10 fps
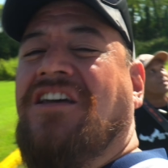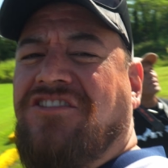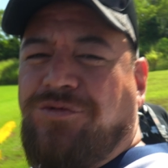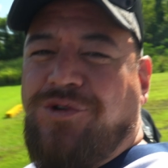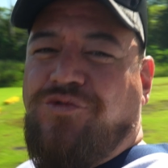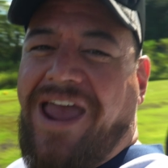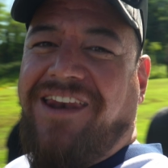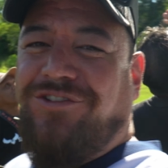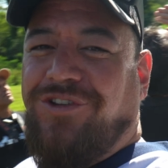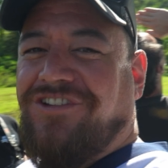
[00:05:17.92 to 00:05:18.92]
so we ran
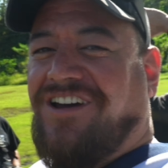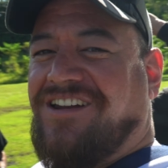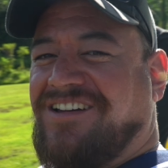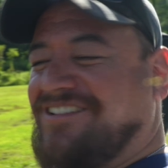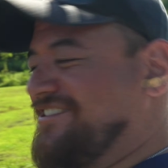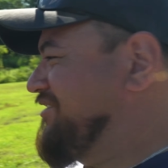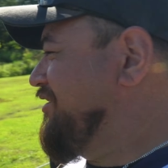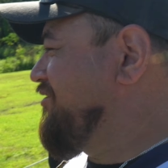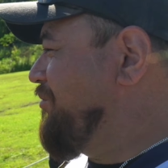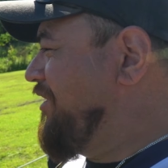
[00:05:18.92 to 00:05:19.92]
into each other. That's
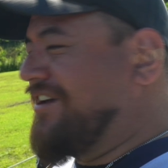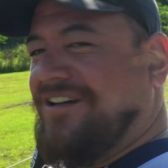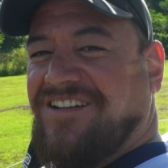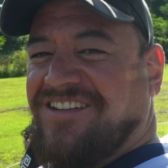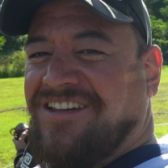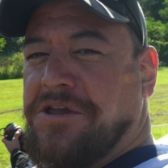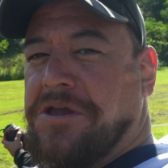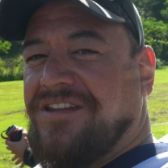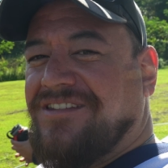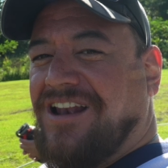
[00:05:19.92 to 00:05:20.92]
how small the
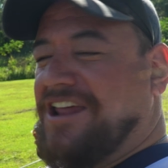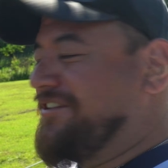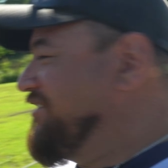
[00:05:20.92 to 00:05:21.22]
land